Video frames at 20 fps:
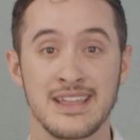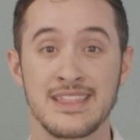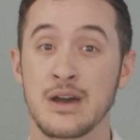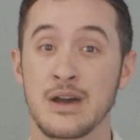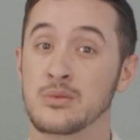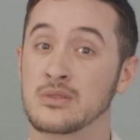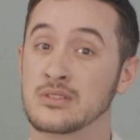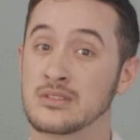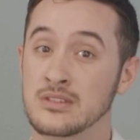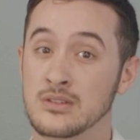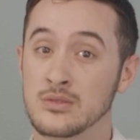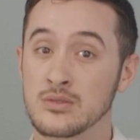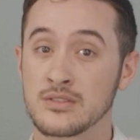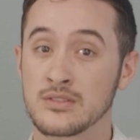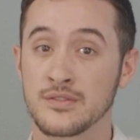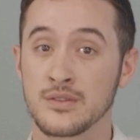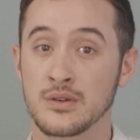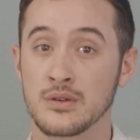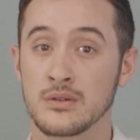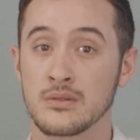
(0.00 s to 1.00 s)
that was
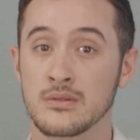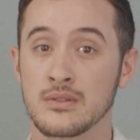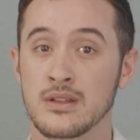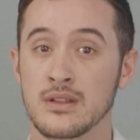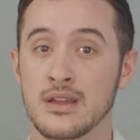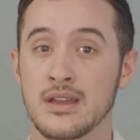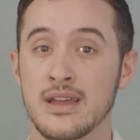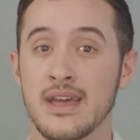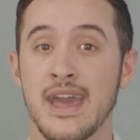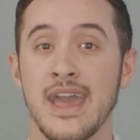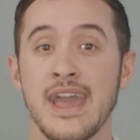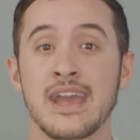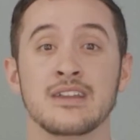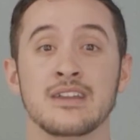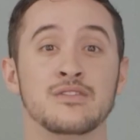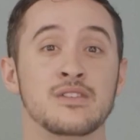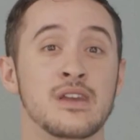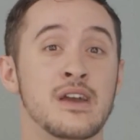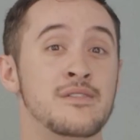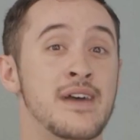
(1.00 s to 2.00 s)
useful. And
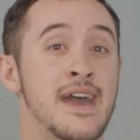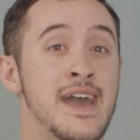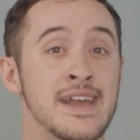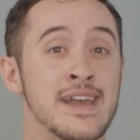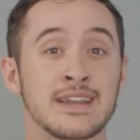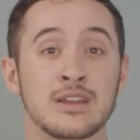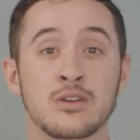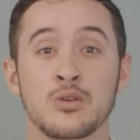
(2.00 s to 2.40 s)
if you have any